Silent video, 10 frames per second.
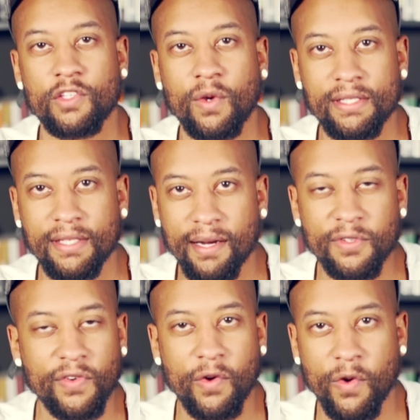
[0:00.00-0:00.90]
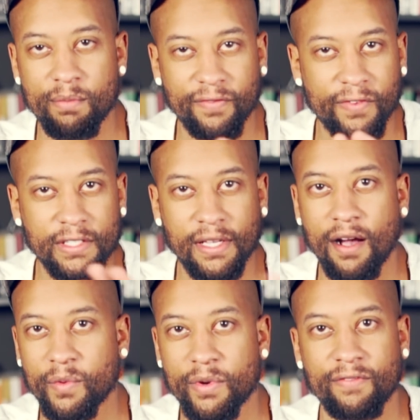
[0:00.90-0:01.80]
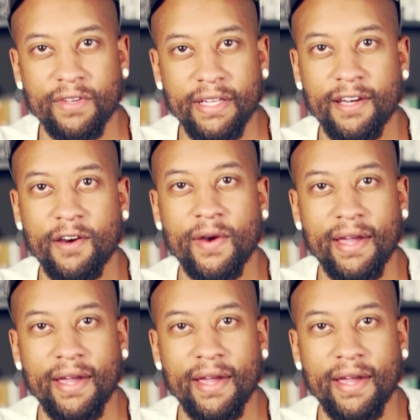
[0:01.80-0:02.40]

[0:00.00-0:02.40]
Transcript: So I set up to record my first awkward video,